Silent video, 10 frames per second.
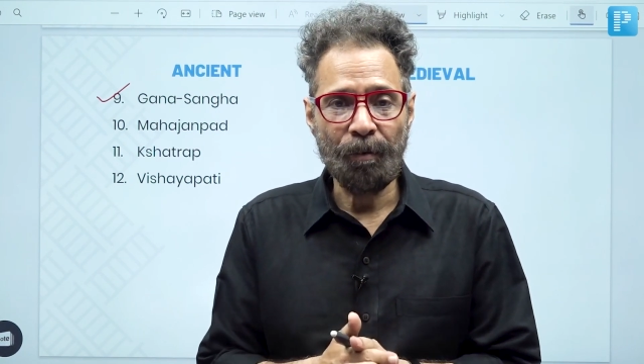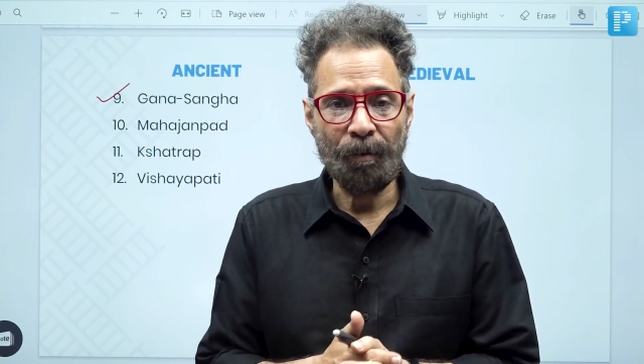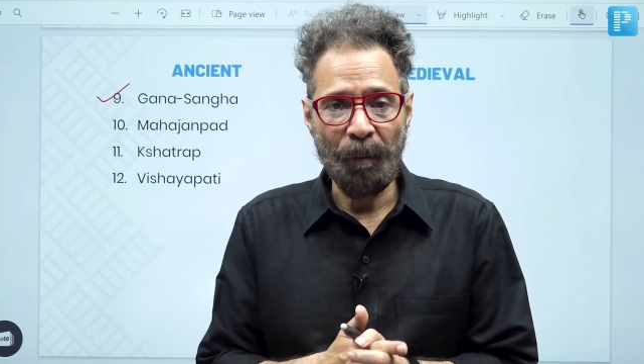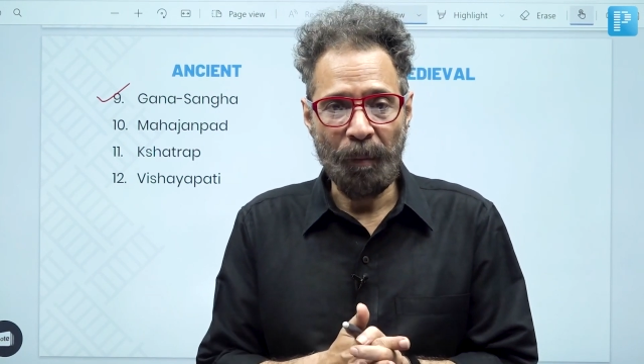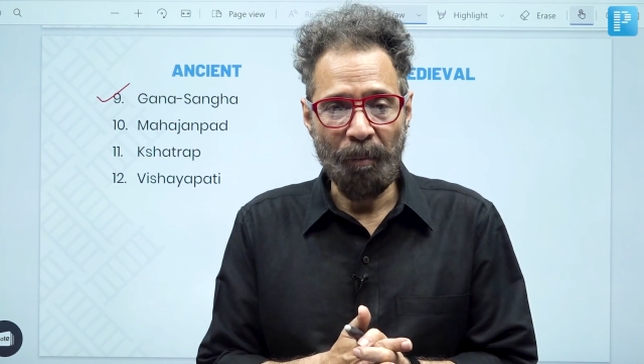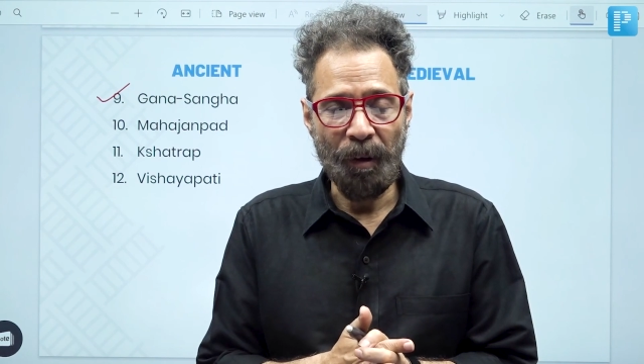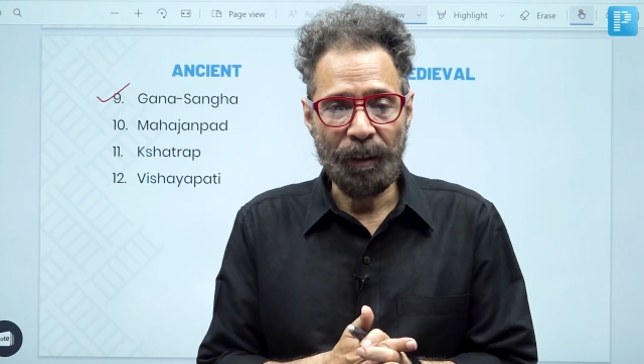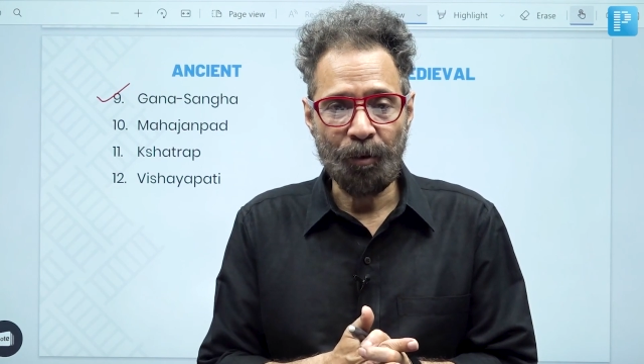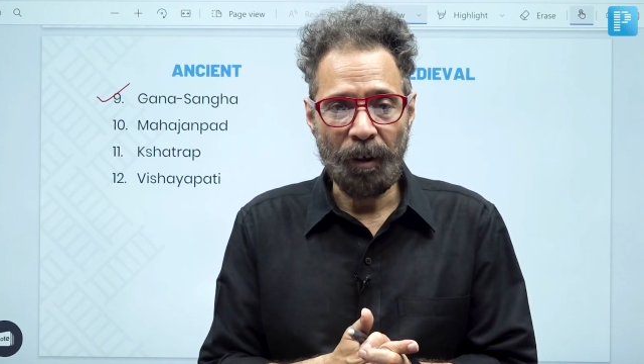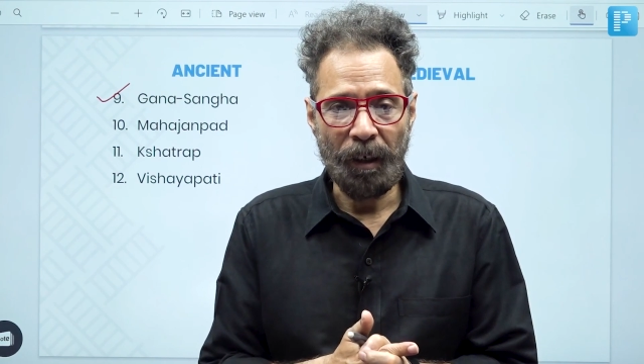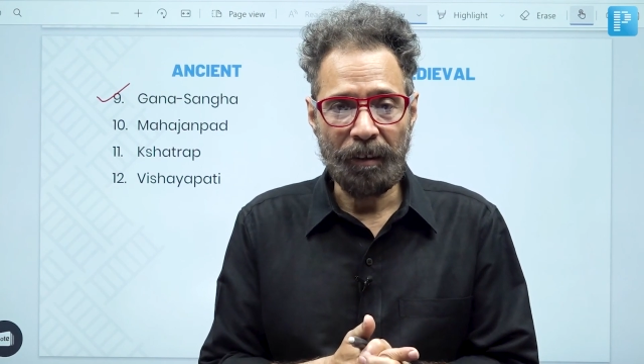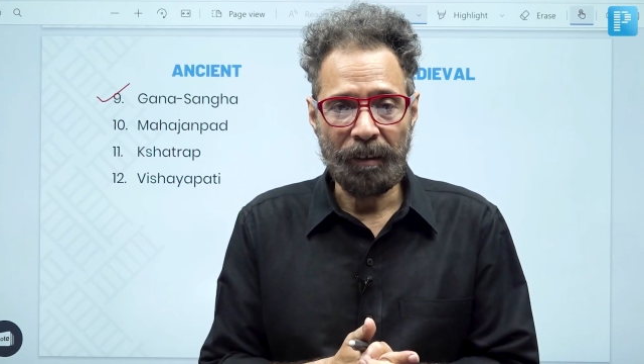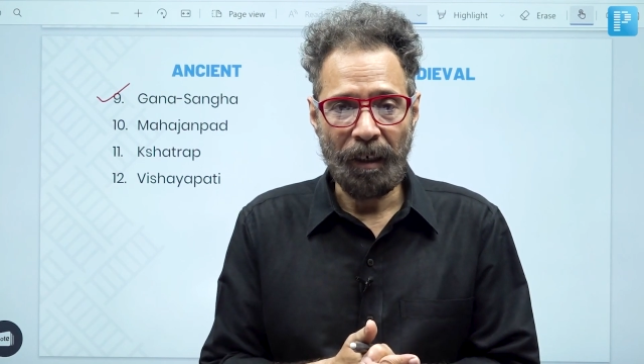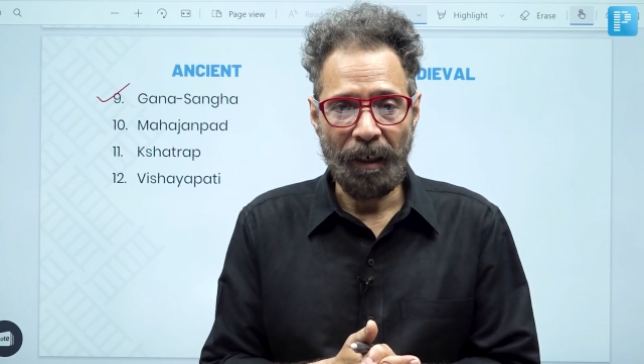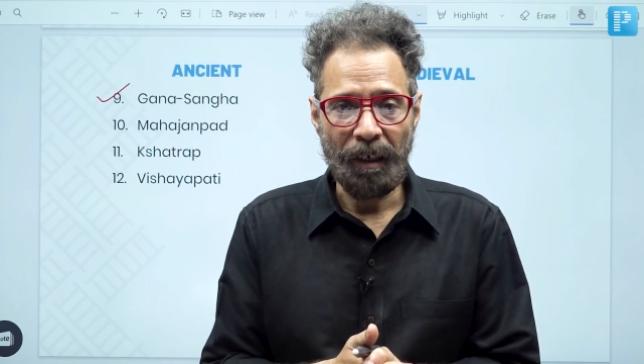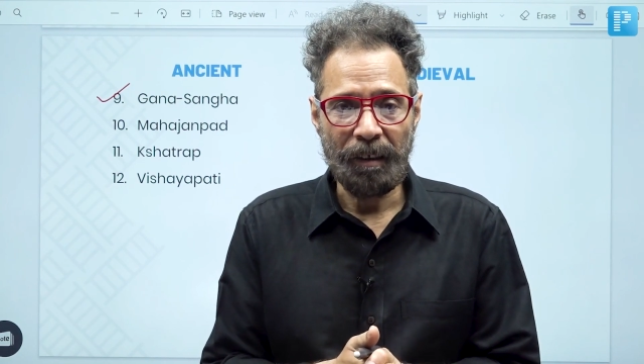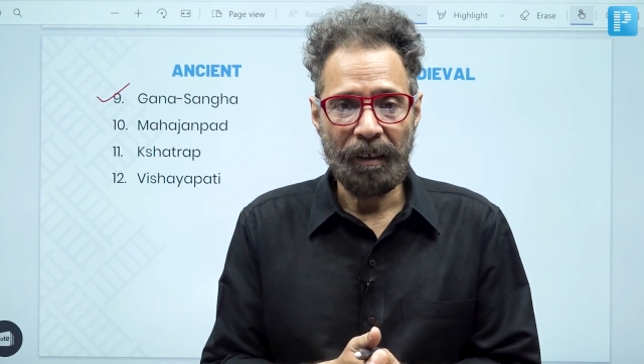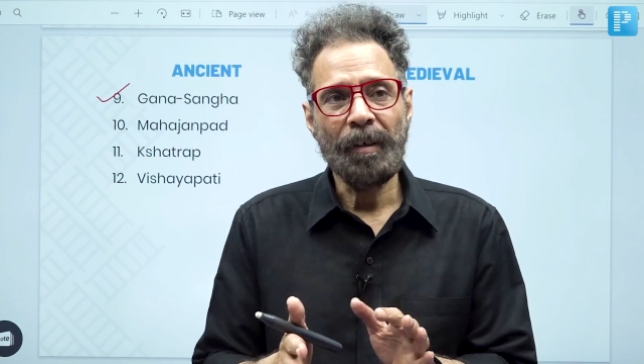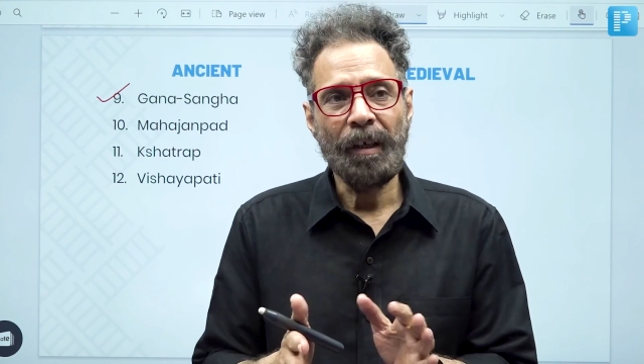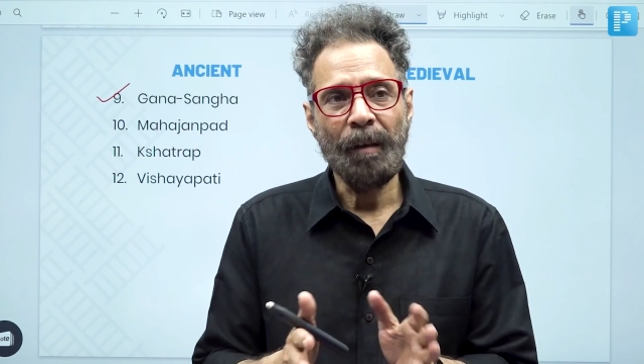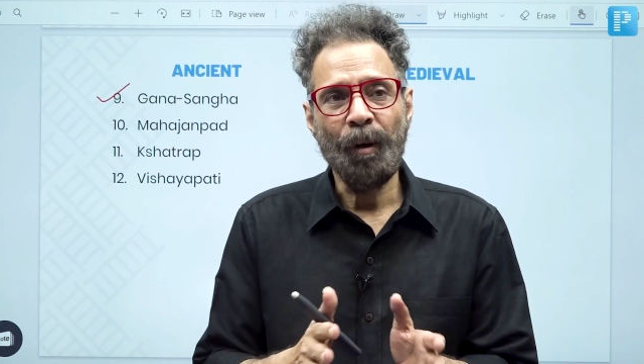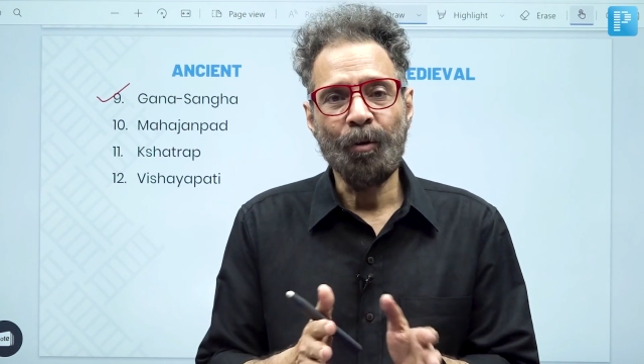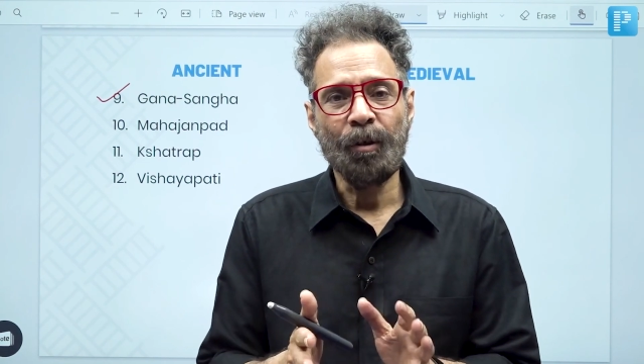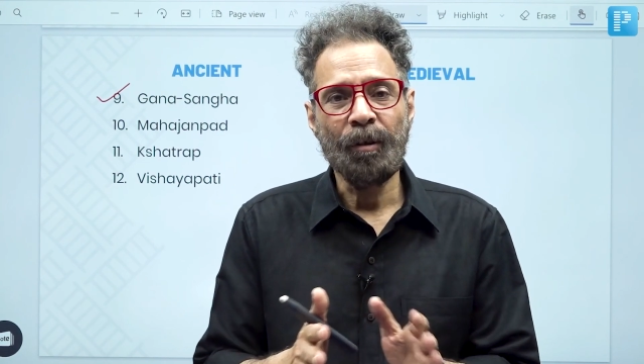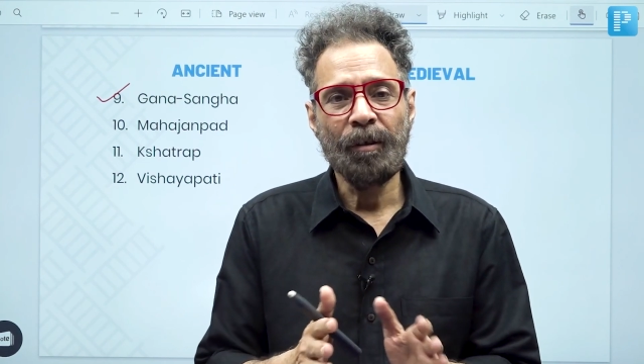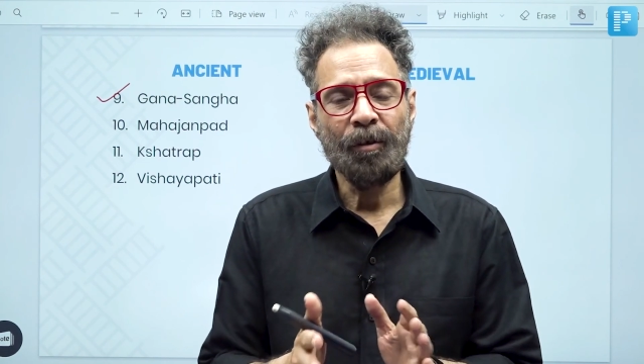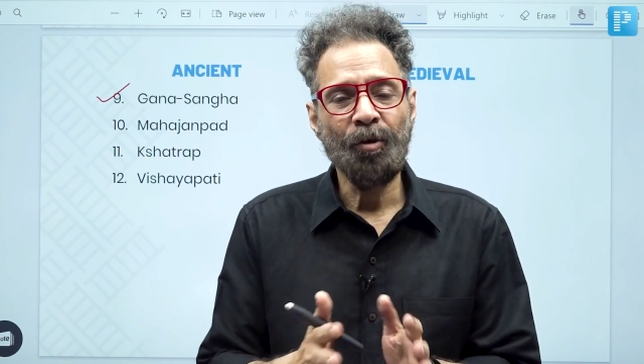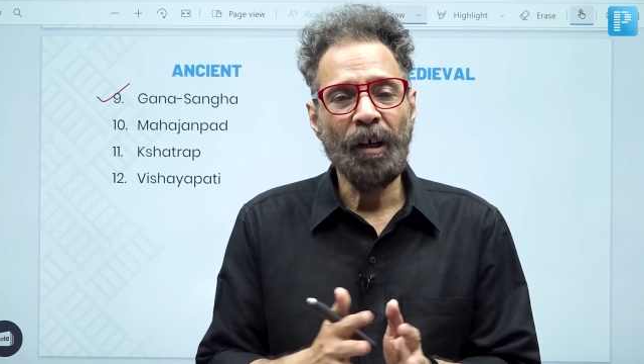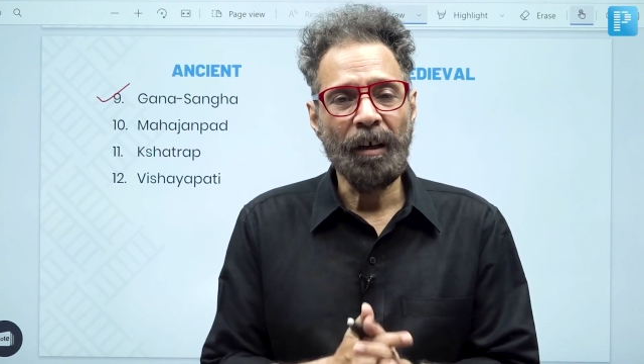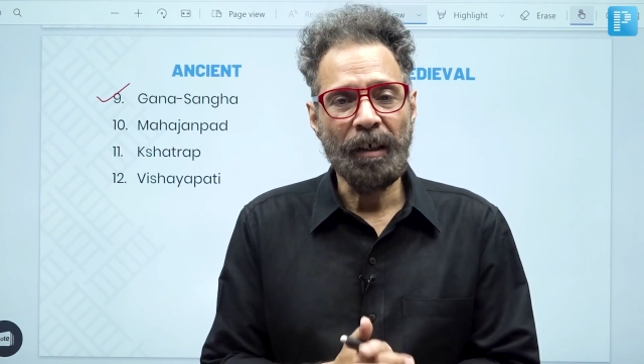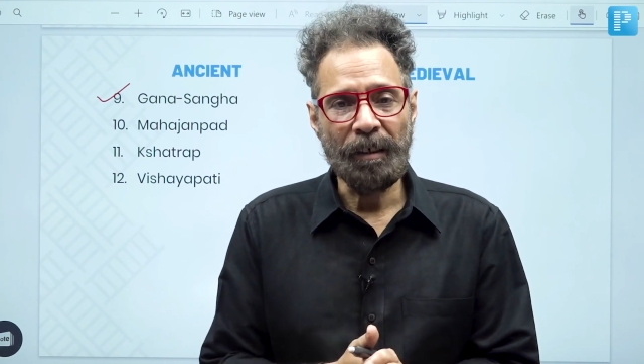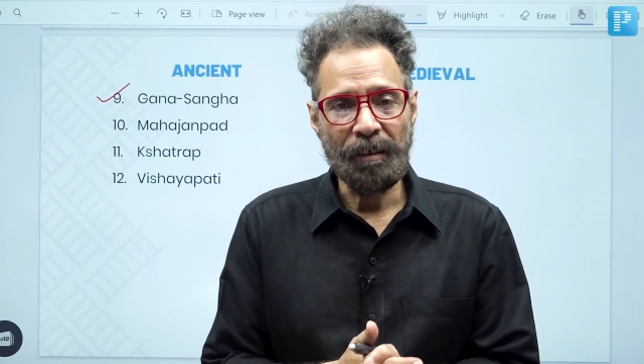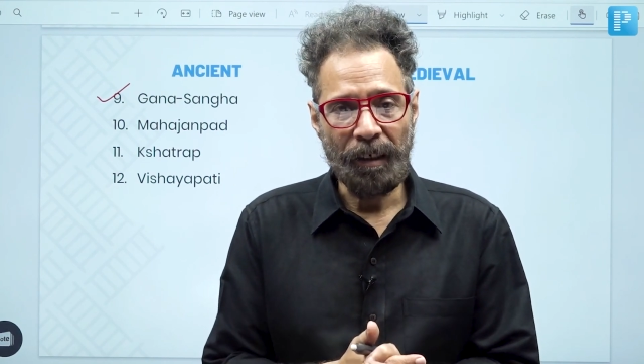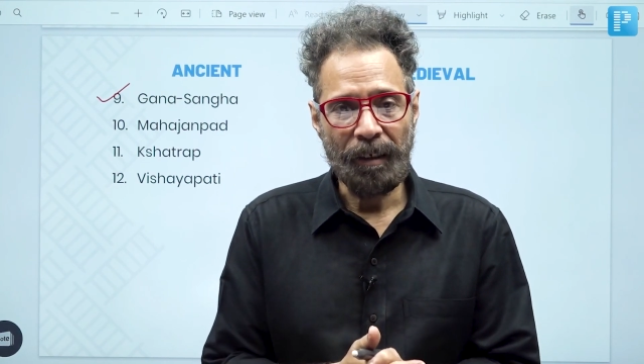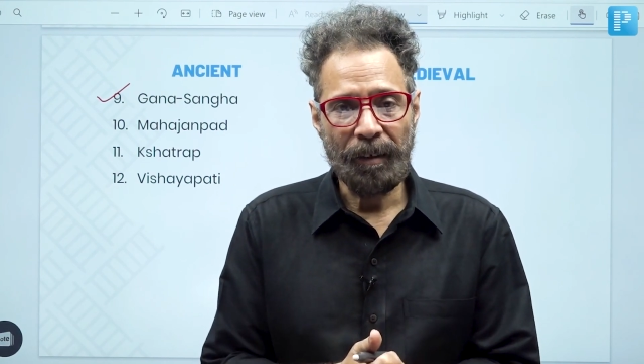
republics or Ganasanghas about 300 C.